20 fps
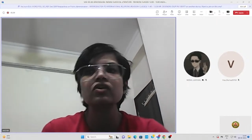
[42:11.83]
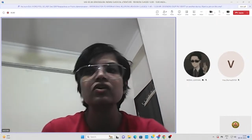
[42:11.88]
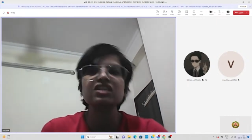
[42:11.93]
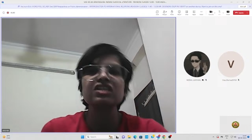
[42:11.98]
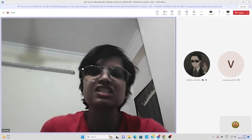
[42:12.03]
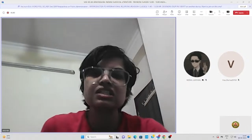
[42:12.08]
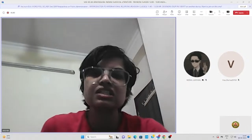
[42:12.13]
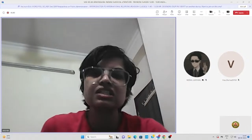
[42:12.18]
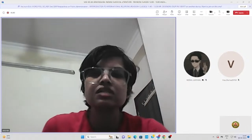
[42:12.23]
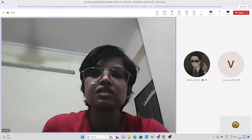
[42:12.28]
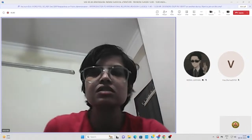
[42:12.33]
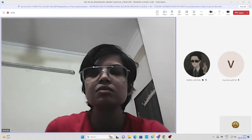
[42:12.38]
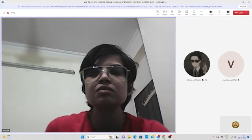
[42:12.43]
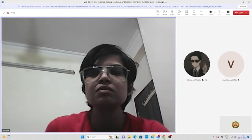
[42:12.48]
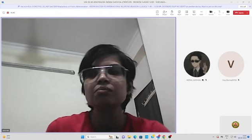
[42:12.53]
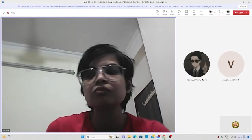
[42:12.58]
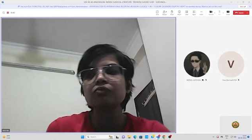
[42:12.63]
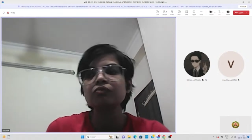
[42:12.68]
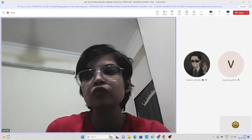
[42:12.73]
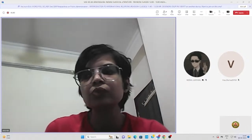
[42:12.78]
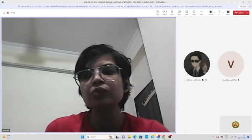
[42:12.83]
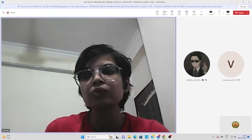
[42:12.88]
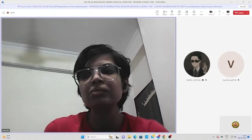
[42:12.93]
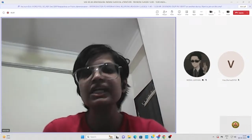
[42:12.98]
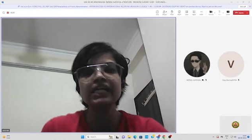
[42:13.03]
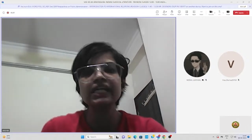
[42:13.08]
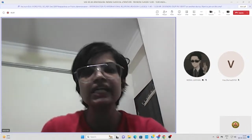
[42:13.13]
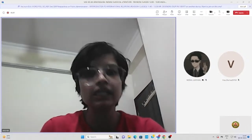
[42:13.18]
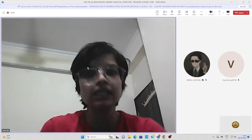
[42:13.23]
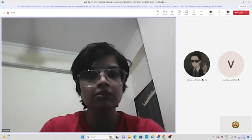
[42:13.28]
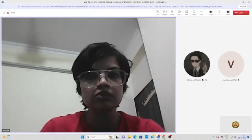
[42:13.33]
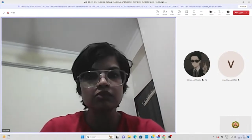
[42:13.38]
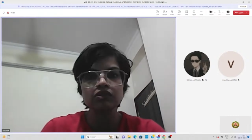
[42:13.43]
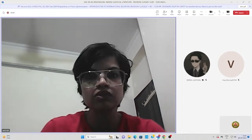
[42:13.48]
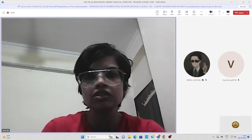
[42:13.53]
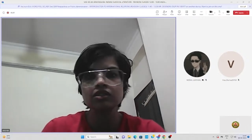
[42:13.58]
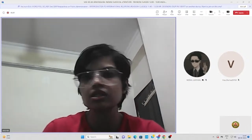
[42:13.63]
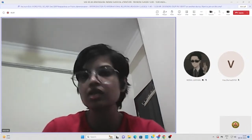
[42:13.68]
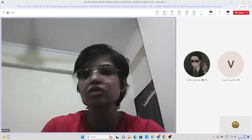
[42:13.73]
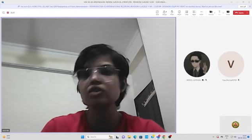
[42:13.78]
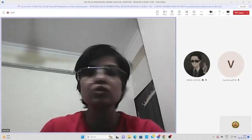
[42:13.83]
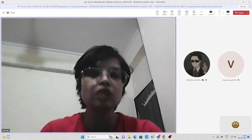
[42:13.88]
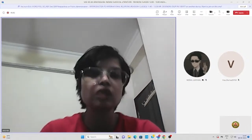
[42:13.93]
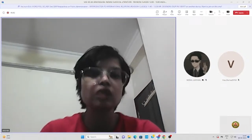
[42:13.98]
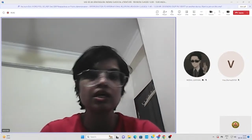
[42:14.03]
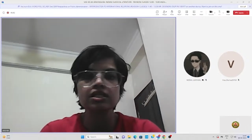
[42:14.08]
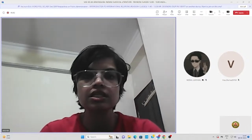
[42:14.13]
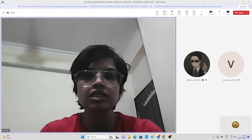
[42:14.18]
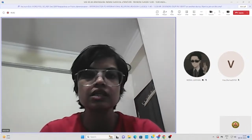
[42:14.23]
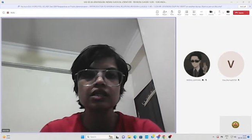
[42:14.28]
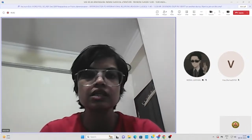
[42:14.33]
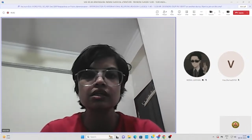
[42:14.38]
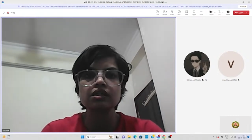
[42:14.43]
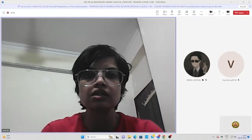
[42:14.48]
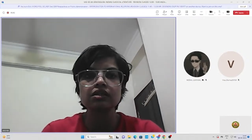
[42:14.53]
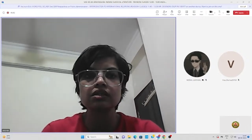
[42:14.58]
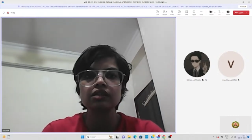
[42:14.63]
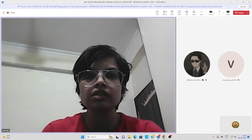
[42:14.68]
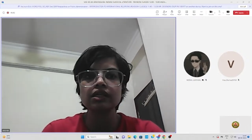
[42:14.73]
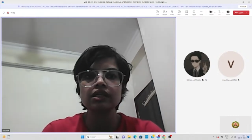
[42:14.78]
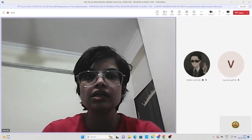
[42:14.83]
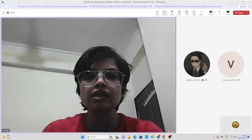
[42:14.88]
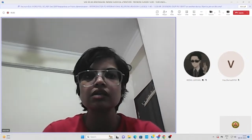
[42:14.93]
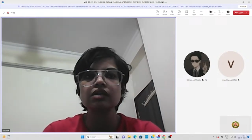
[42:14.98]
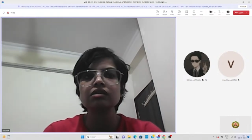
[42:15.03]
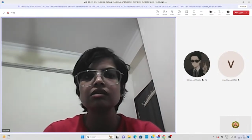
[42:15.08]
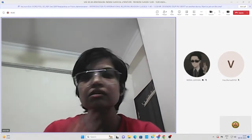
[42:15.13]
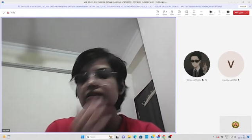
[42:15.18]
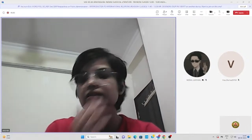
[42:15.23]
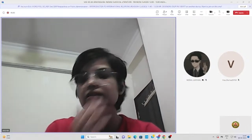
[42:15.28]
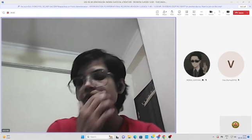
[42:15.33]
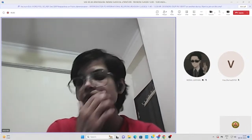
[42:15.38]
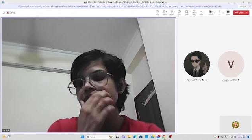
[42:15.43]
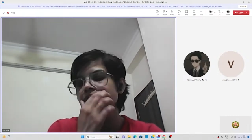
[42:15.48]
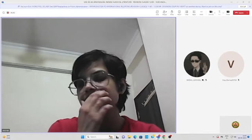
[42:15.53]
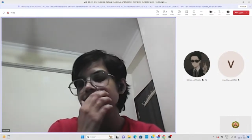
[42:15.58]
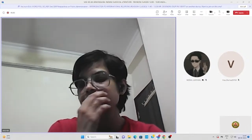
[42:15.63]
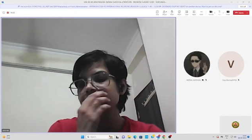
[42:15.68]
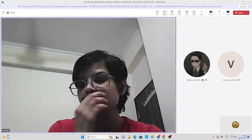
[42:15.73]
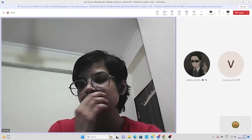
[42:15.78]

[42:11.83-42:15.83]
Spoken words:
For instance, would be demons and asuras that are